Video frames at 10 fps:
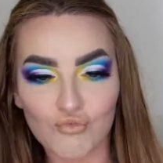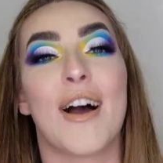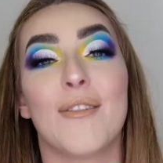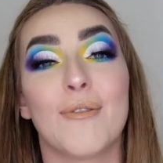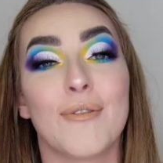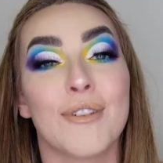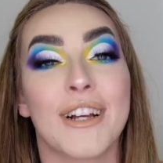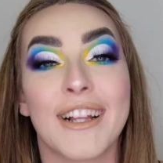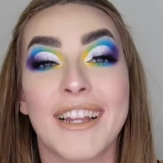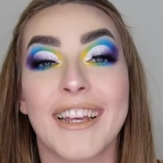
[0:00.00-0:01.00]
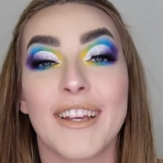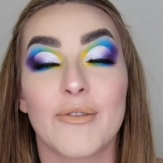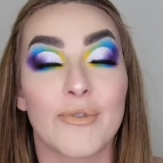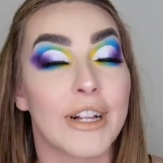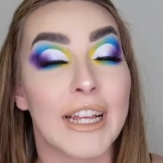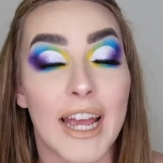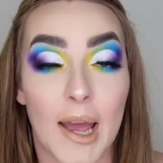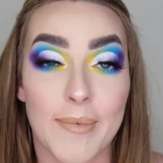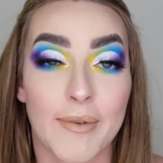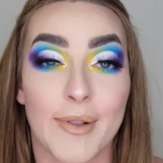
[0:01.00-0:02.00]
I'm really, really
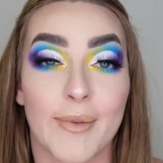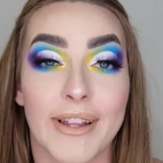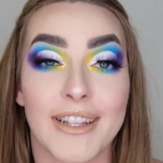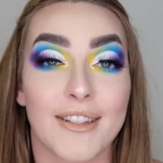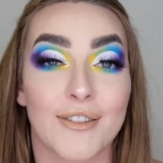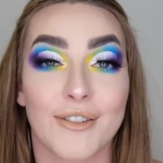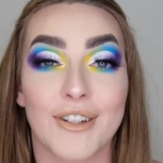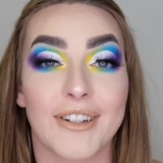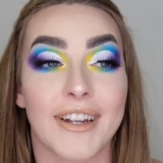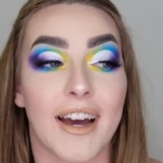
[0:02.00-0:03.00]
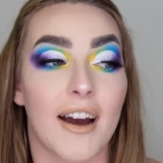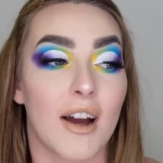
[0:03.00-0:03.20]
happy with the way this look turned out.